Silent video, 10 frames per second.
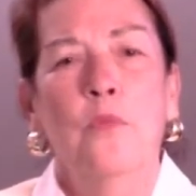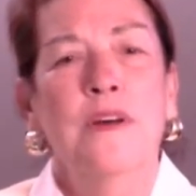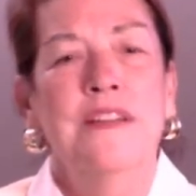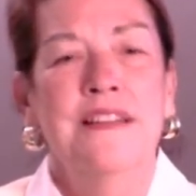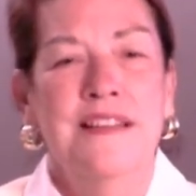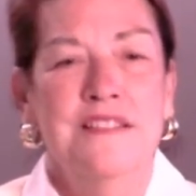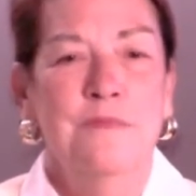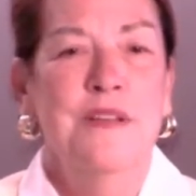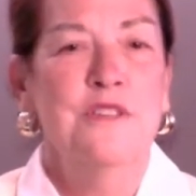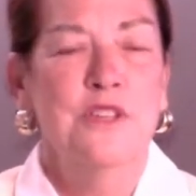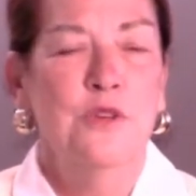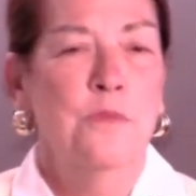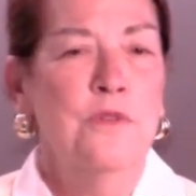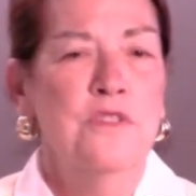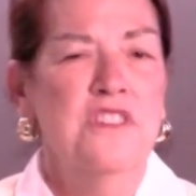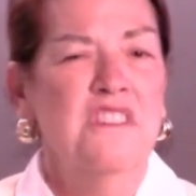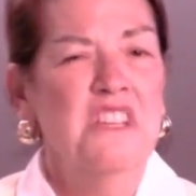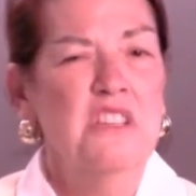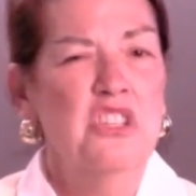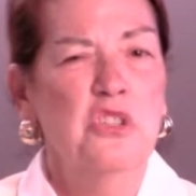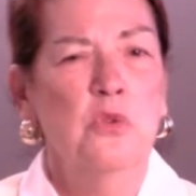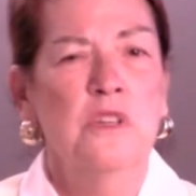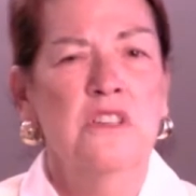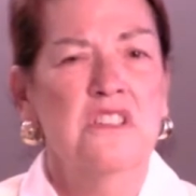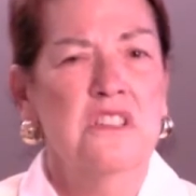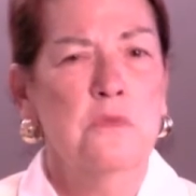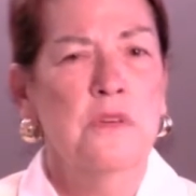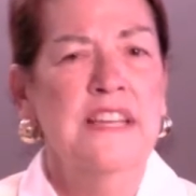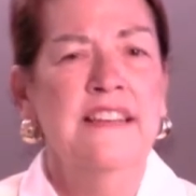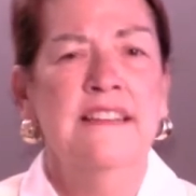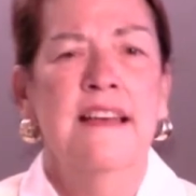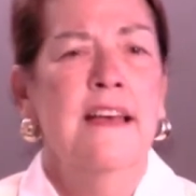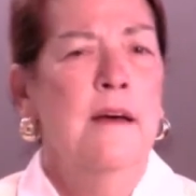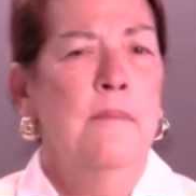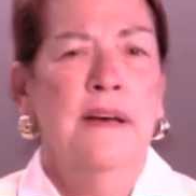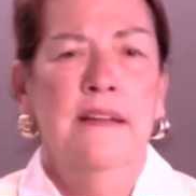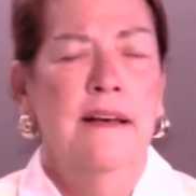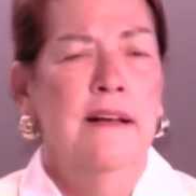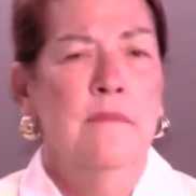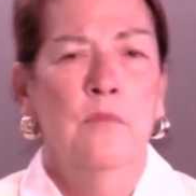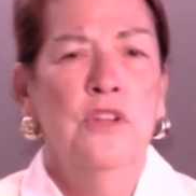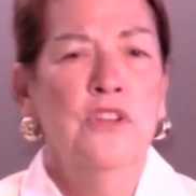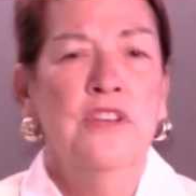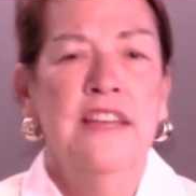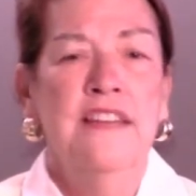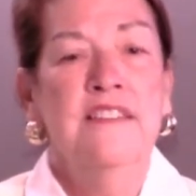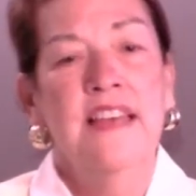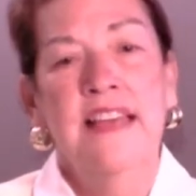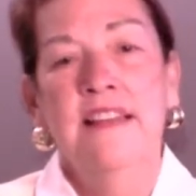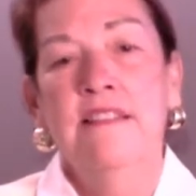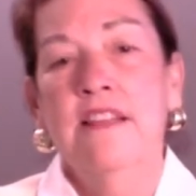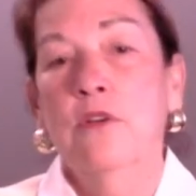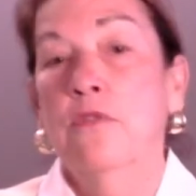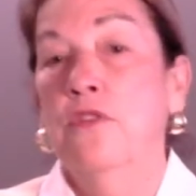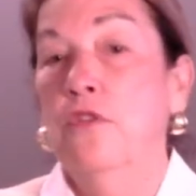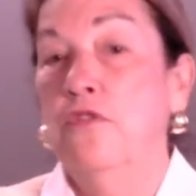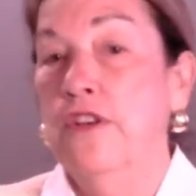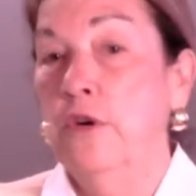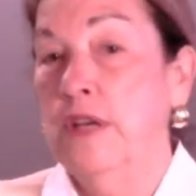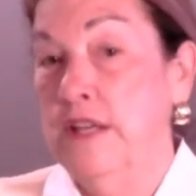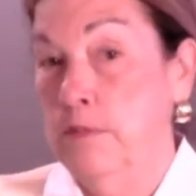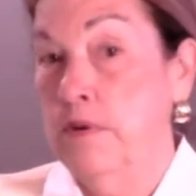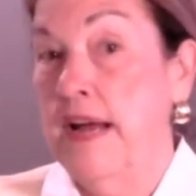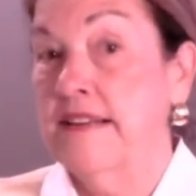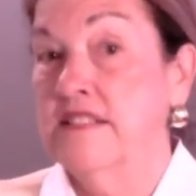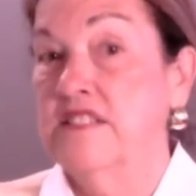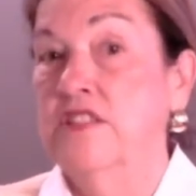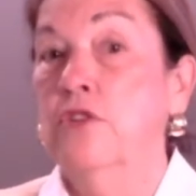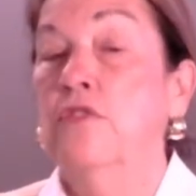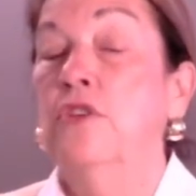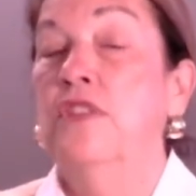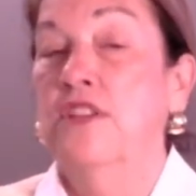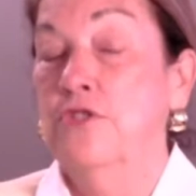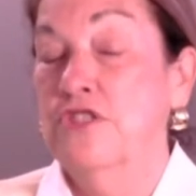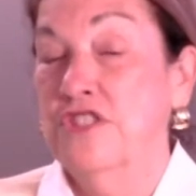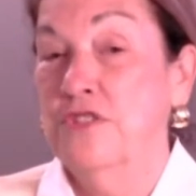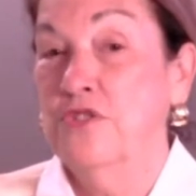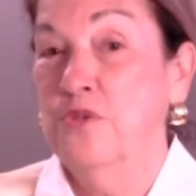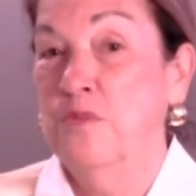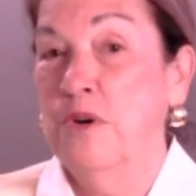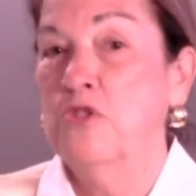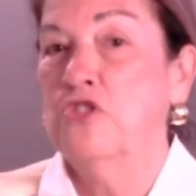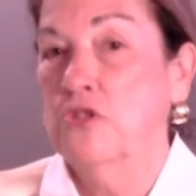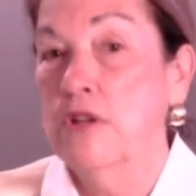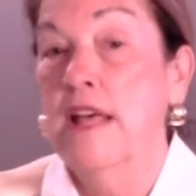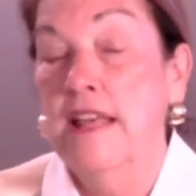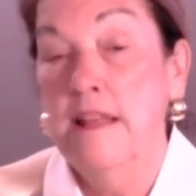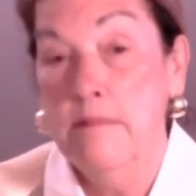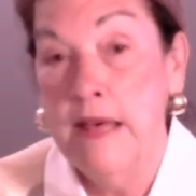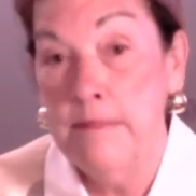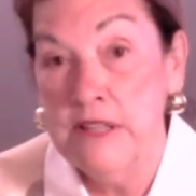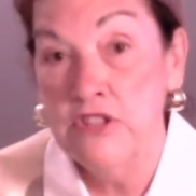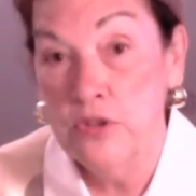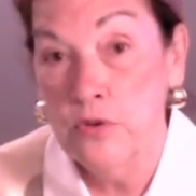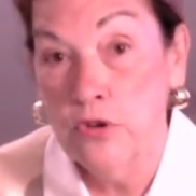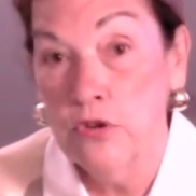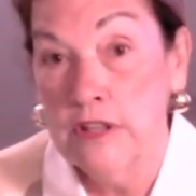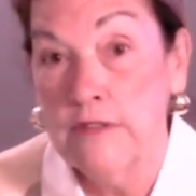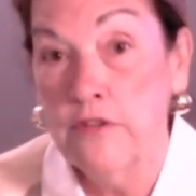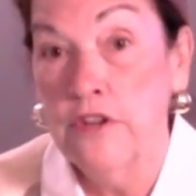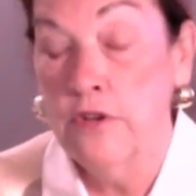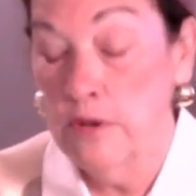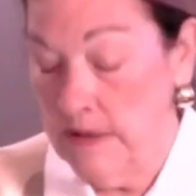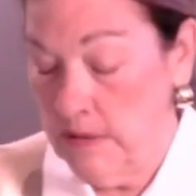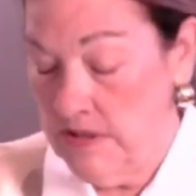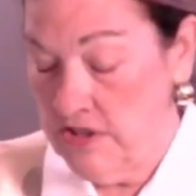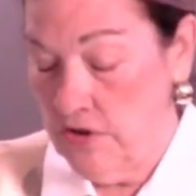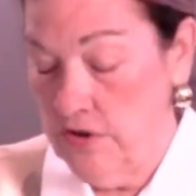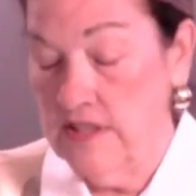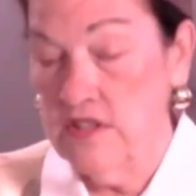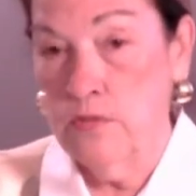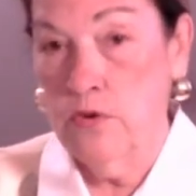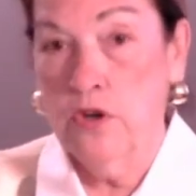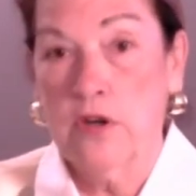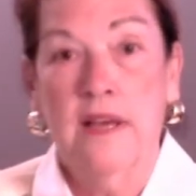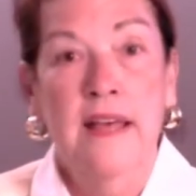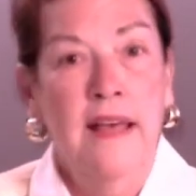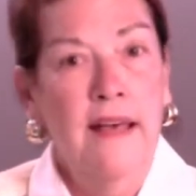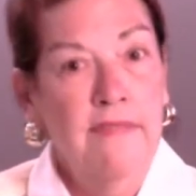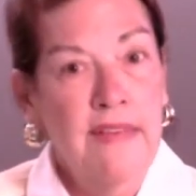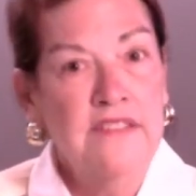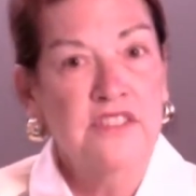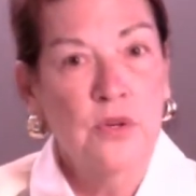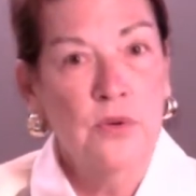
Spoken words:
what it has meant to you personally, short, sweet. But when you get into anything, or if you feel in a practice interview that you're still too emotional, it may be too early for you to be returning to work, and that's